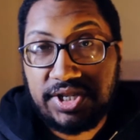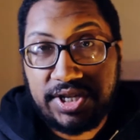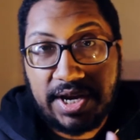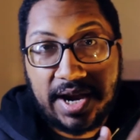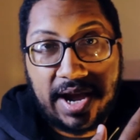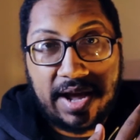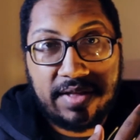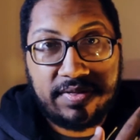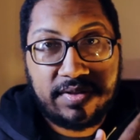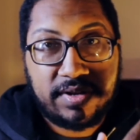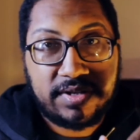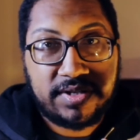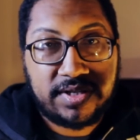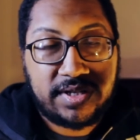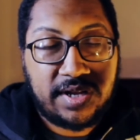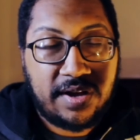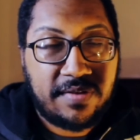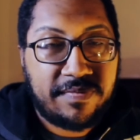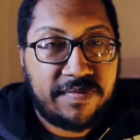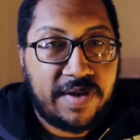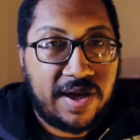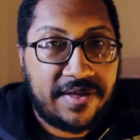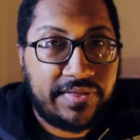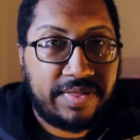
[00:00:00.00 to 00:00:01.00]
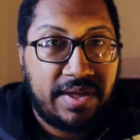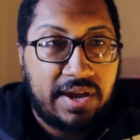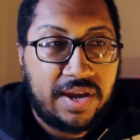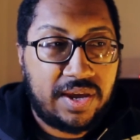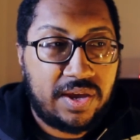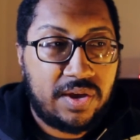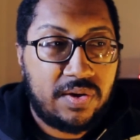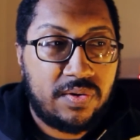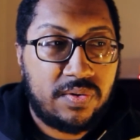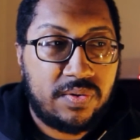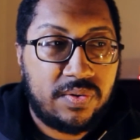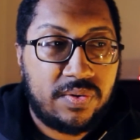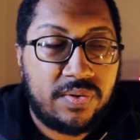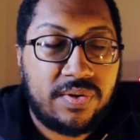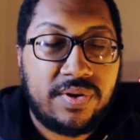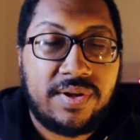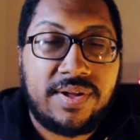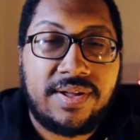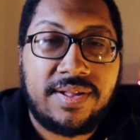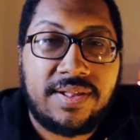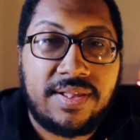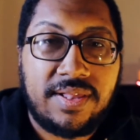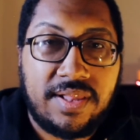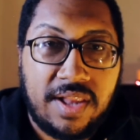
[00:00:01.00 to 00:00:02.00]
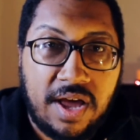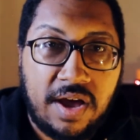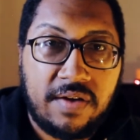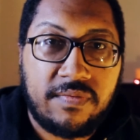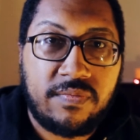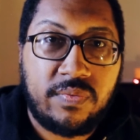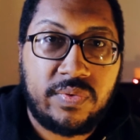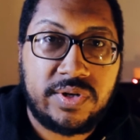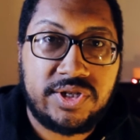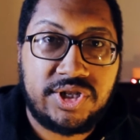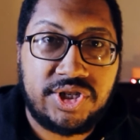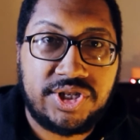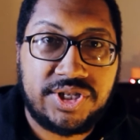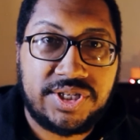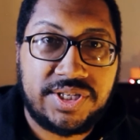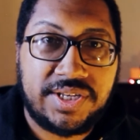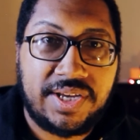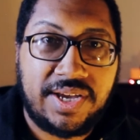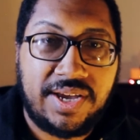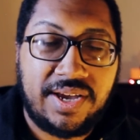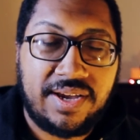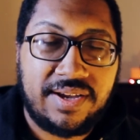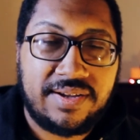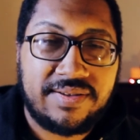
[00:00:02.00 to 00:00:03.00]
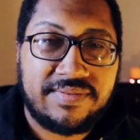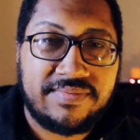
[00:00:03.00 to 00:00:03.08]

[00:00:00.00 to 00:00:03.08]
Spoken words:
check out their stuff. I think you'll love what you see.